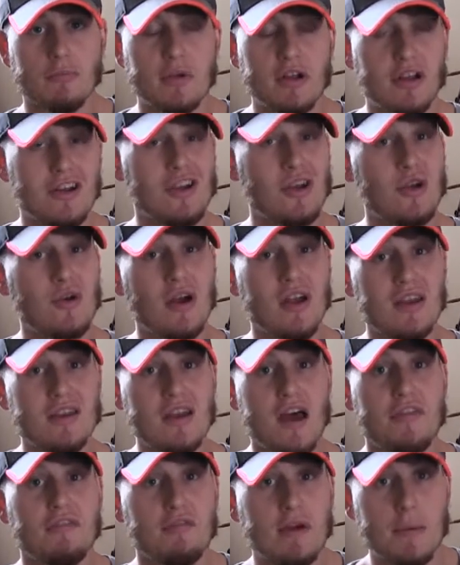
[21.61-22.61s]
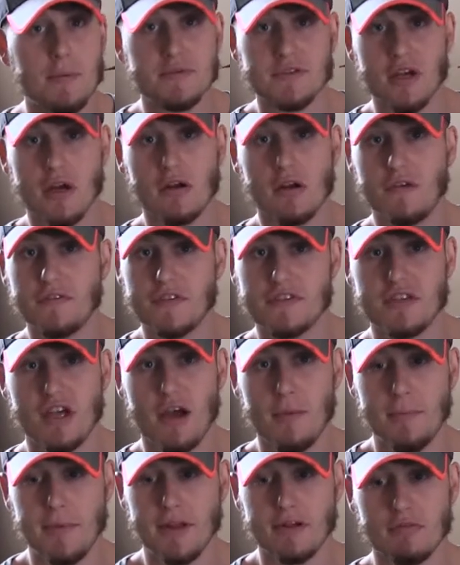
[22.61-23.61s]
bringing you another episode of the
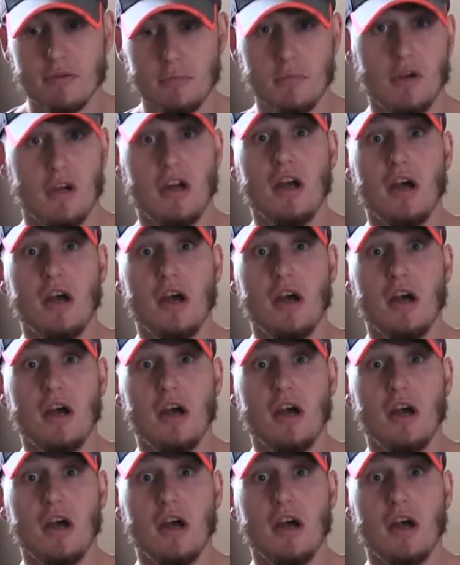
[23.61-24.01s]
Sampling Room,